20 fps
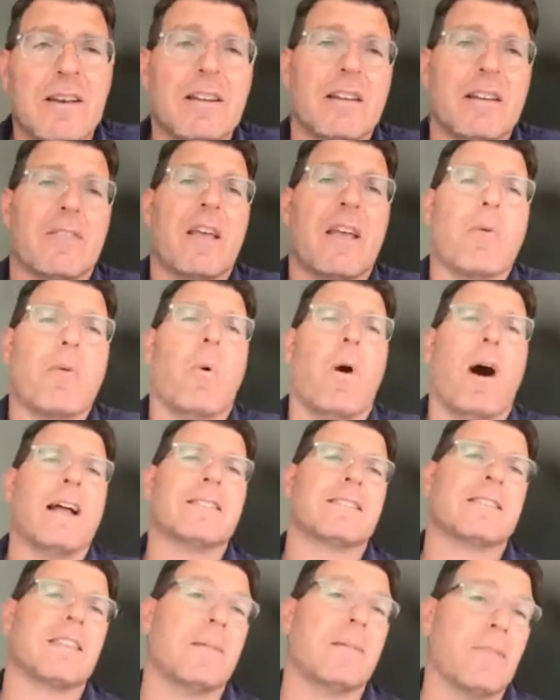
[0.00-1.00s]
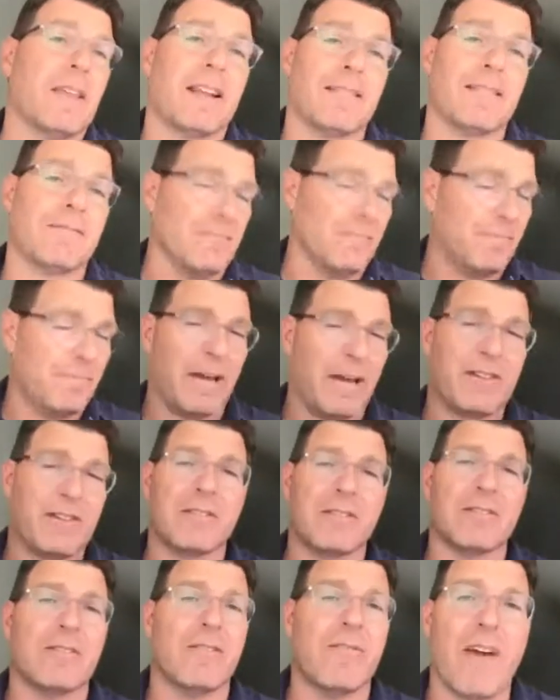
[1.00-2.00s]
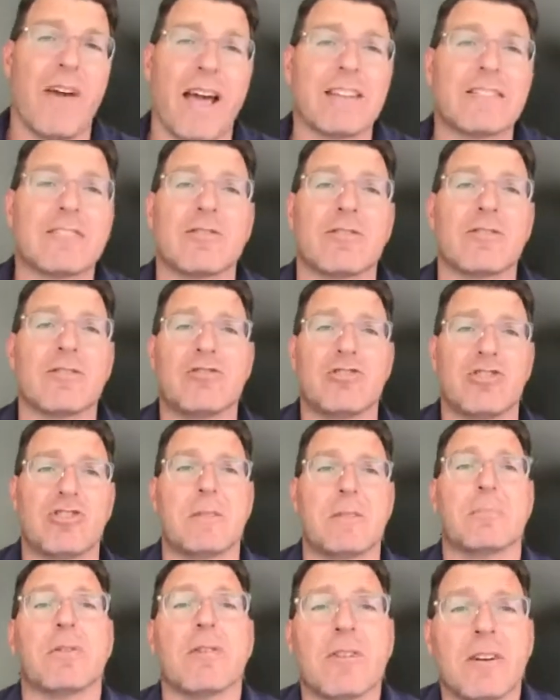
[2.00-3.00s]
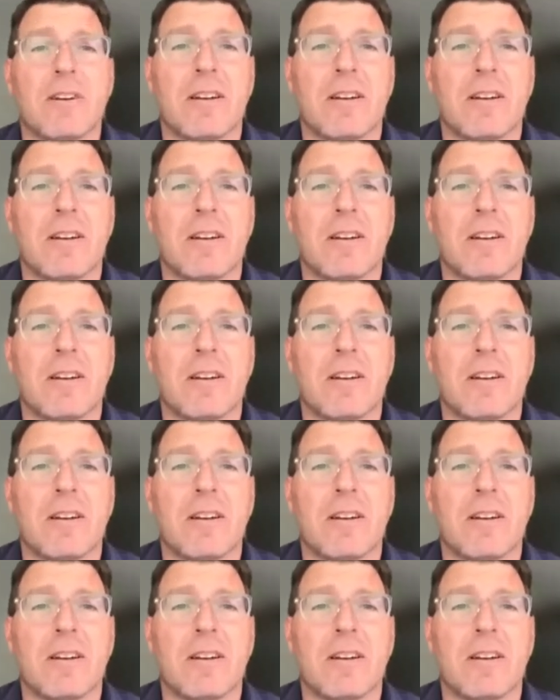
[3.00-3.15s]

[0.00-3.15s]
They want something better, faster, cheaper,